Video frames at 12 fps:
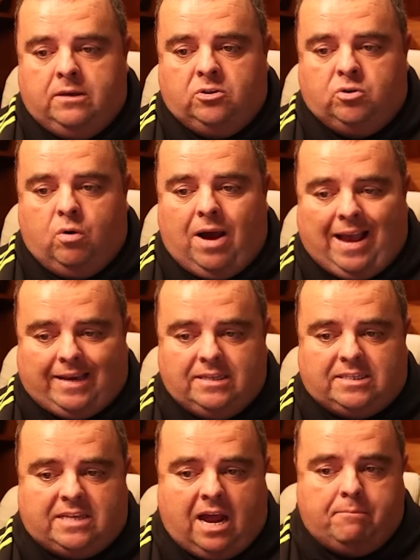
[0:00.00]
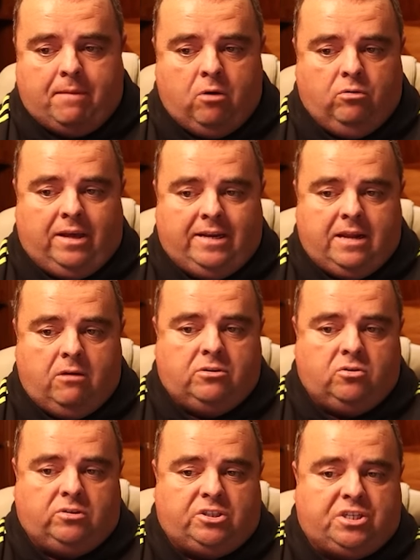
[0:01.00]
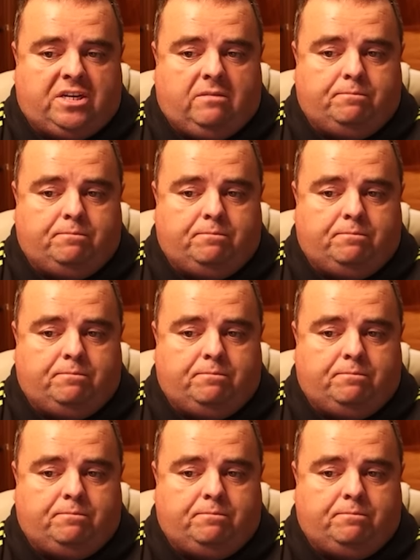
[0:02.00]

So I can start my outline now. So it's